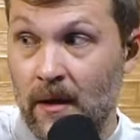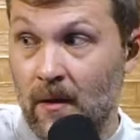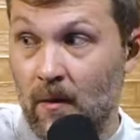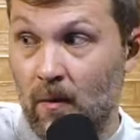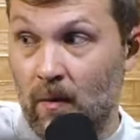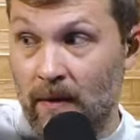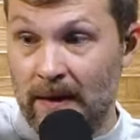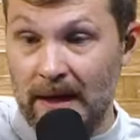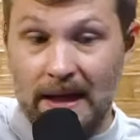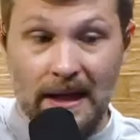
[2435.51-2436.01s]

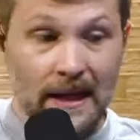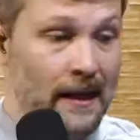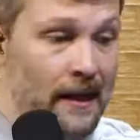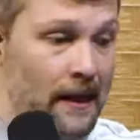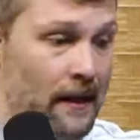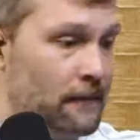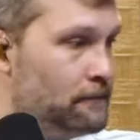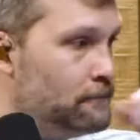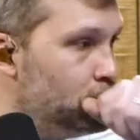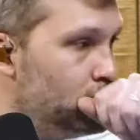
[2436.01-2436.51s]
when the
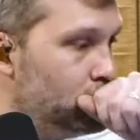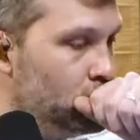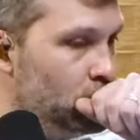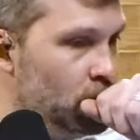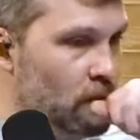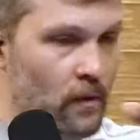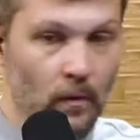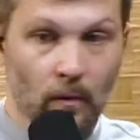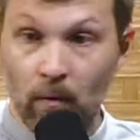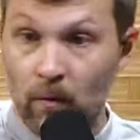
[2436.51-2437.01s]
king
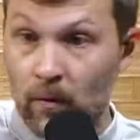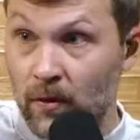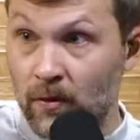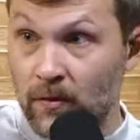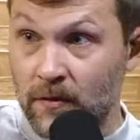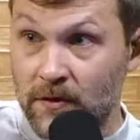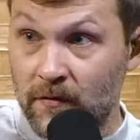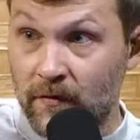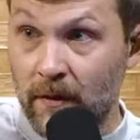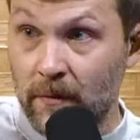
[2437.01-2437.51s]

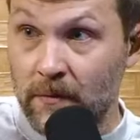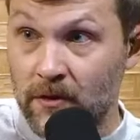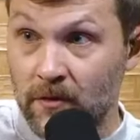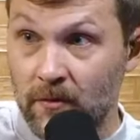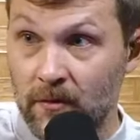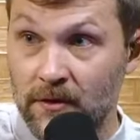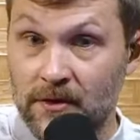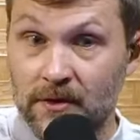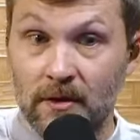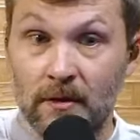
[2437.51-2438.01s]
rules from
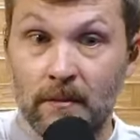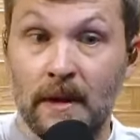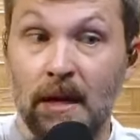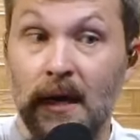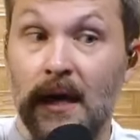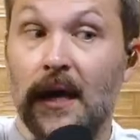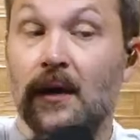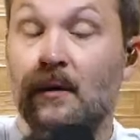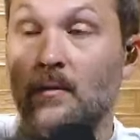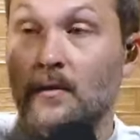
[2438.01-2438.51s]
Jerusalem
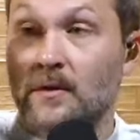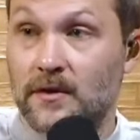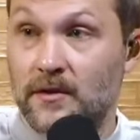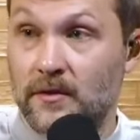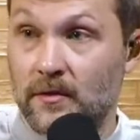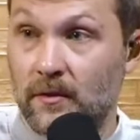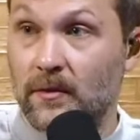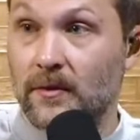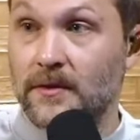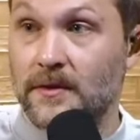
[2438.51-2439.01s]
and
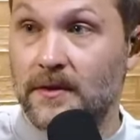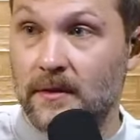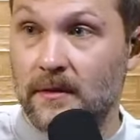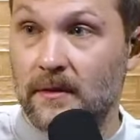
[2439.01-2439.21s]
restores